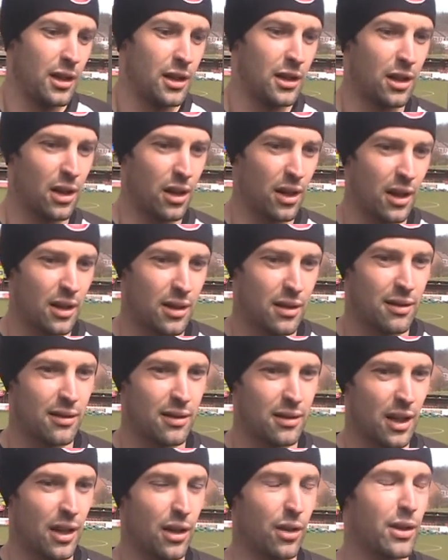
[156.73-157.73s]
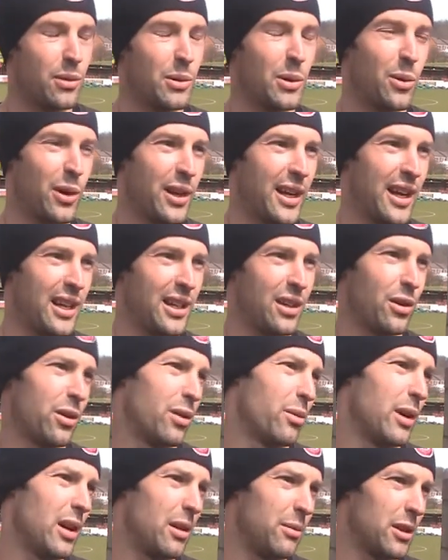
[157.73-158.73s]
you know, I don't think we want it any
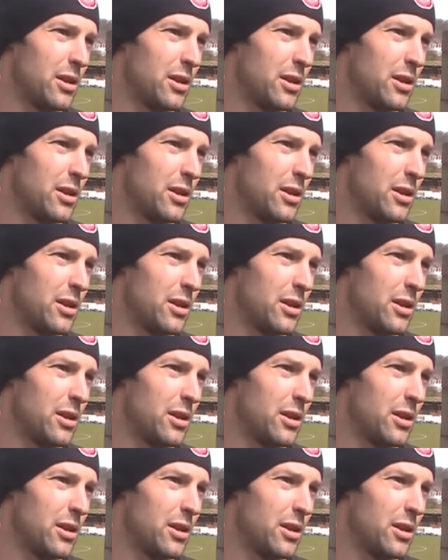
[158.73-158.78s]
other way,